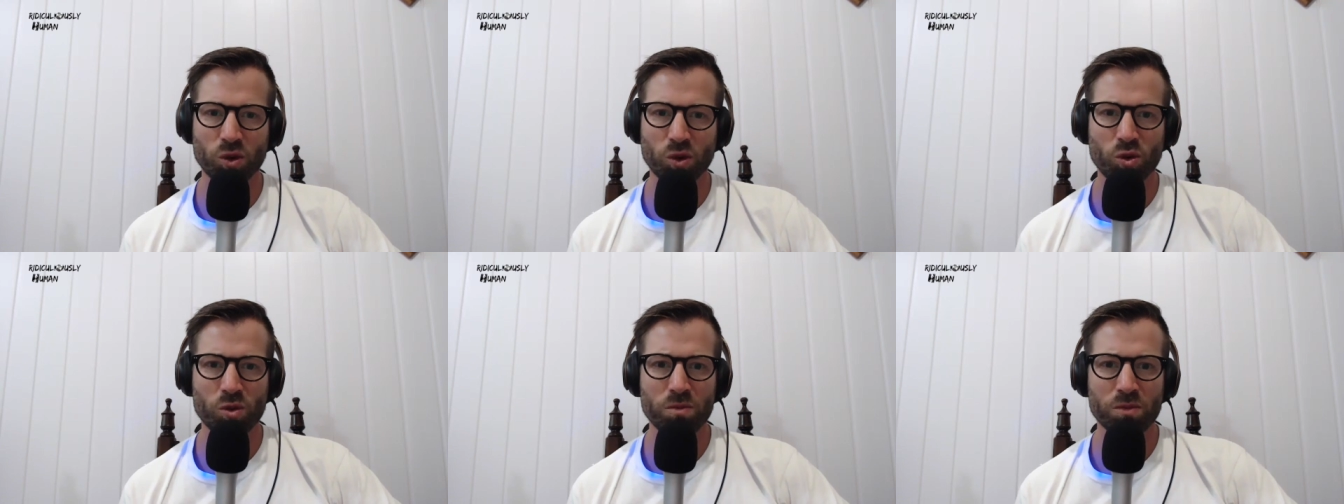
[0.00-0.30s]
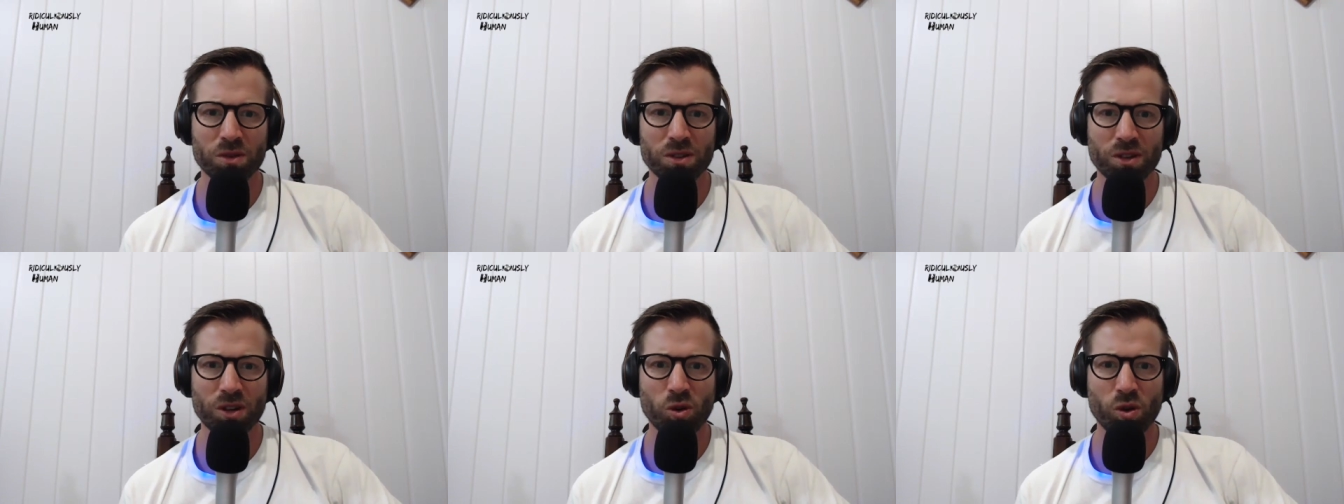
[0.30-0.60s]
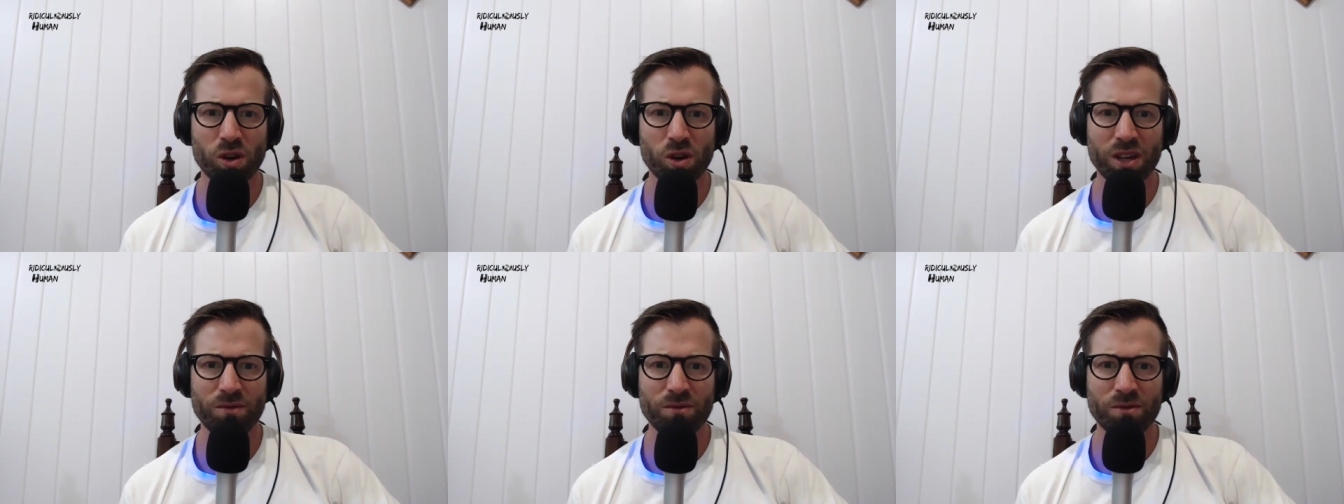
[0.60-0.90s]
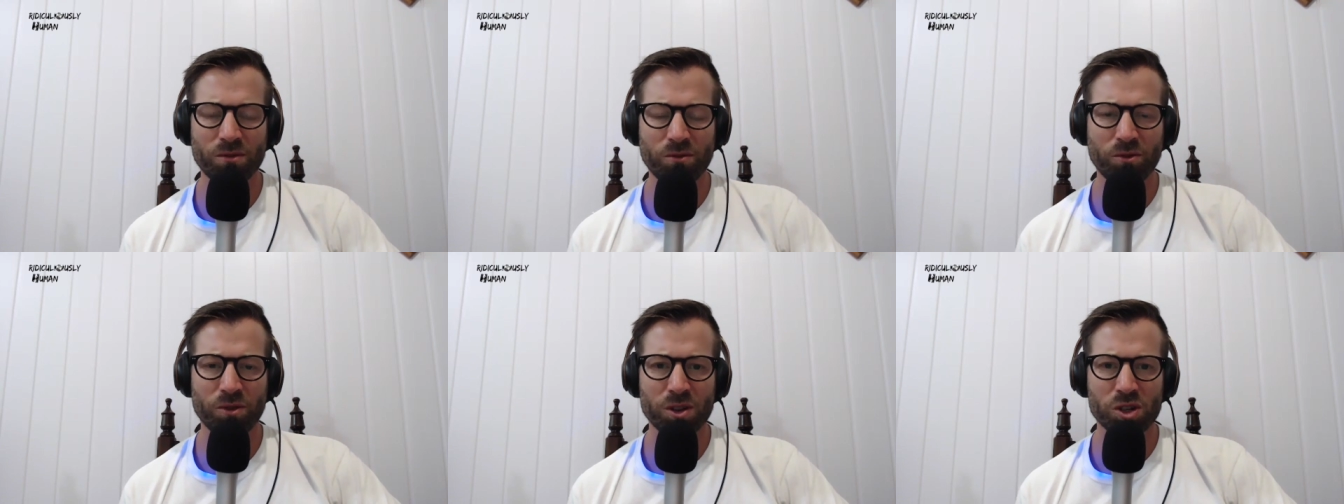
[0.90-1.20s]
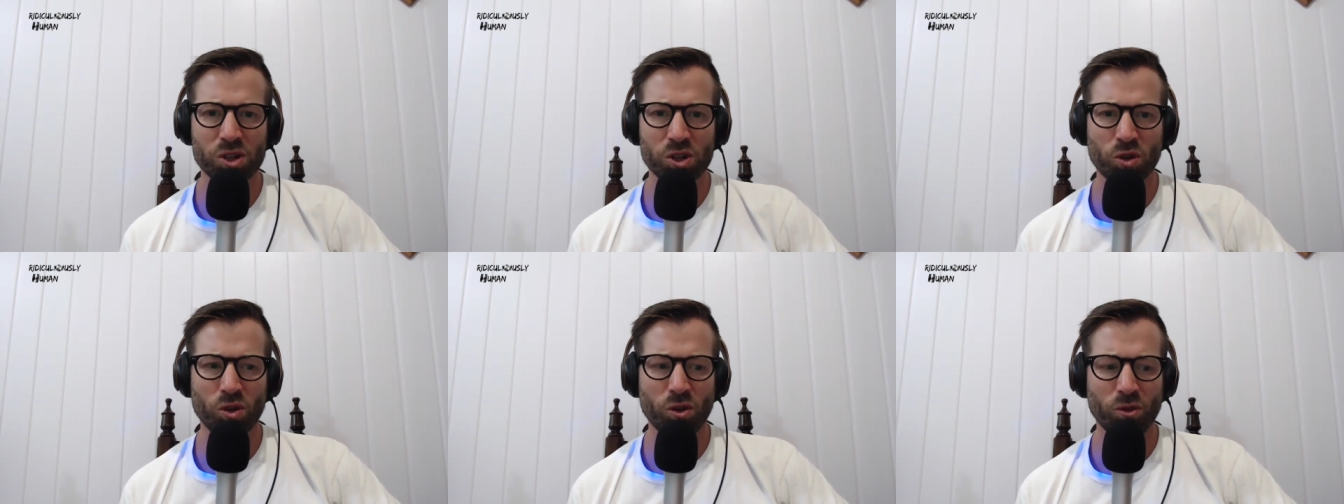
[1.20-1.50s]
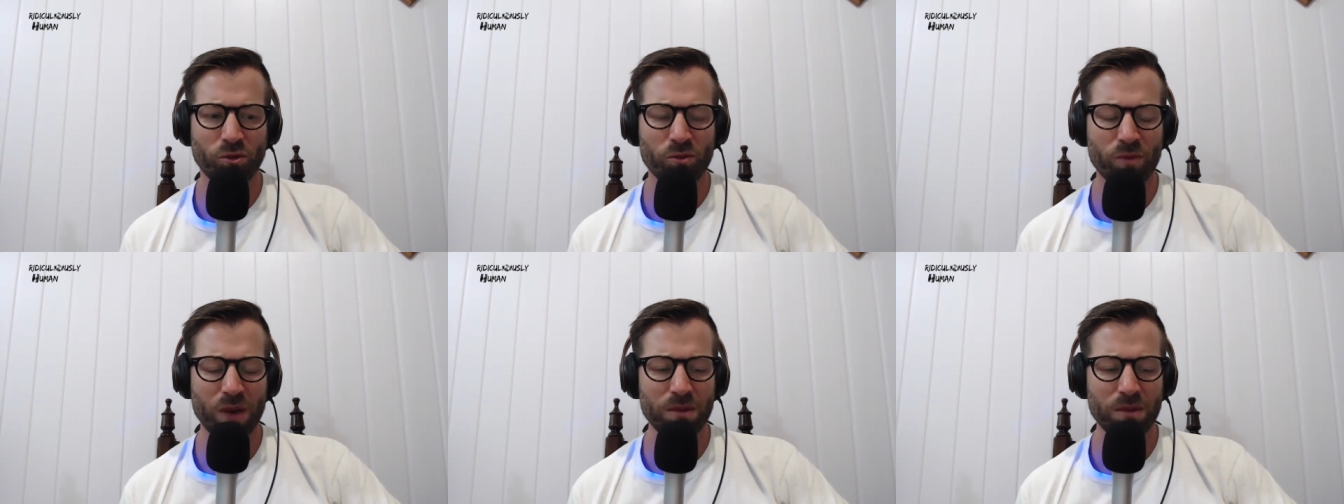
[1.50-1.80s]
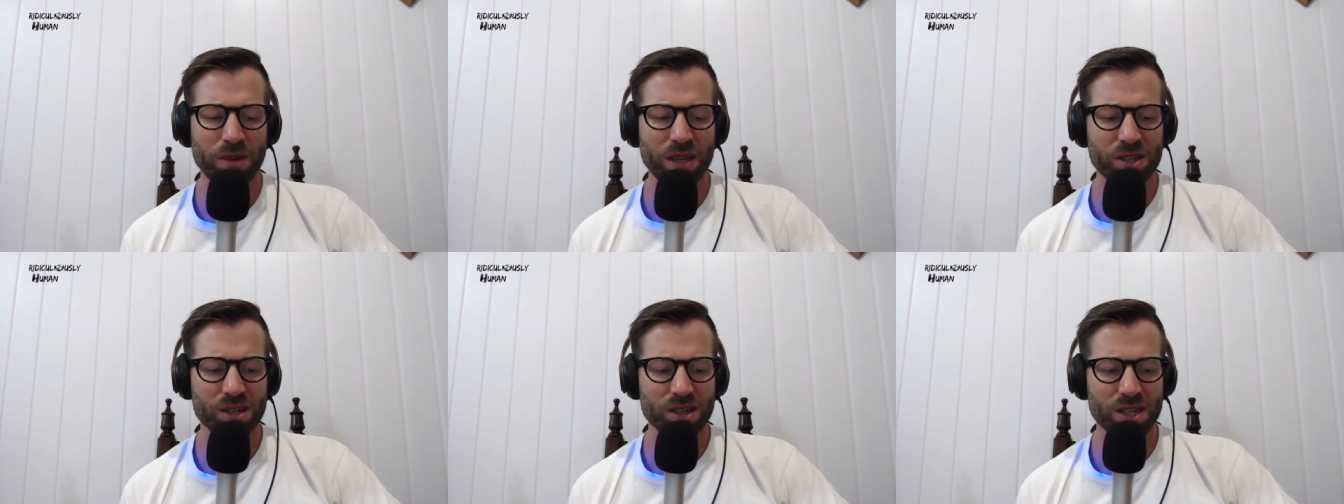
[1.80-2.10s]
or even finish it off.
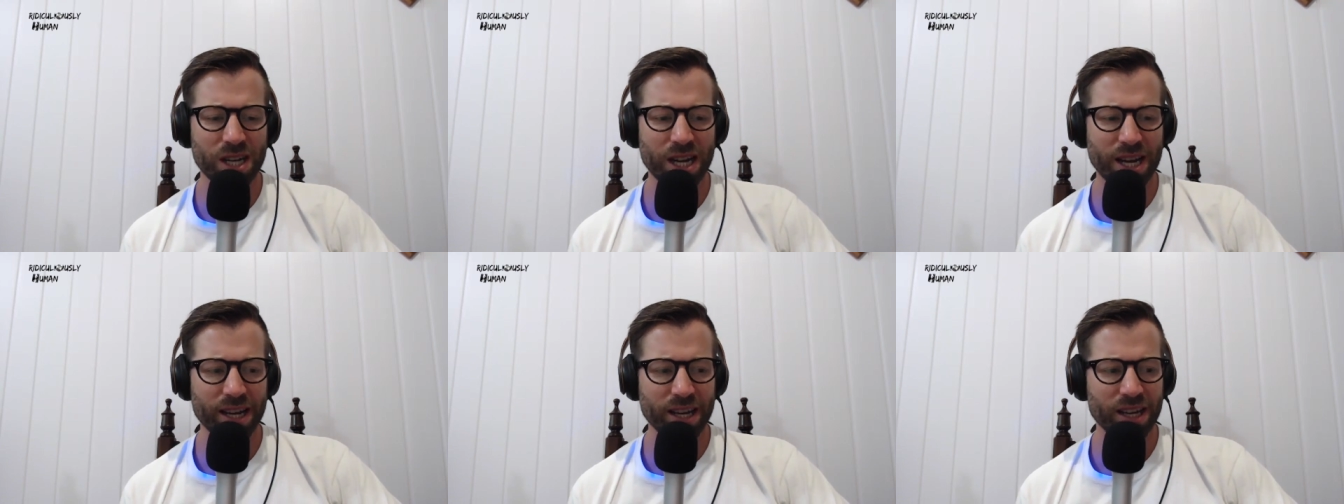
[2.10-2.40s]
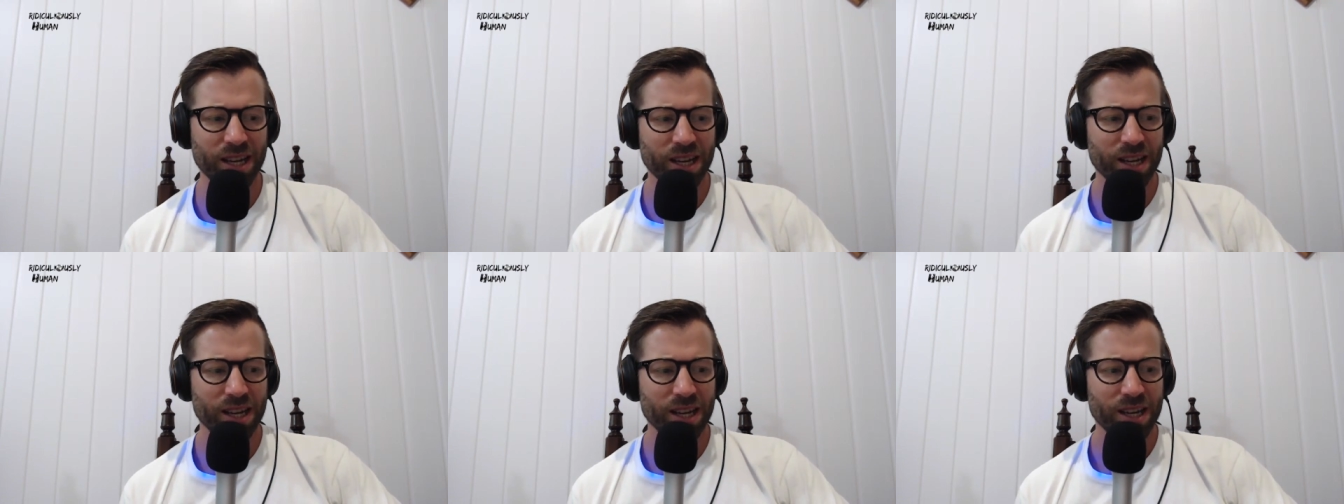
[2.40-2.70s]
Maybe just like,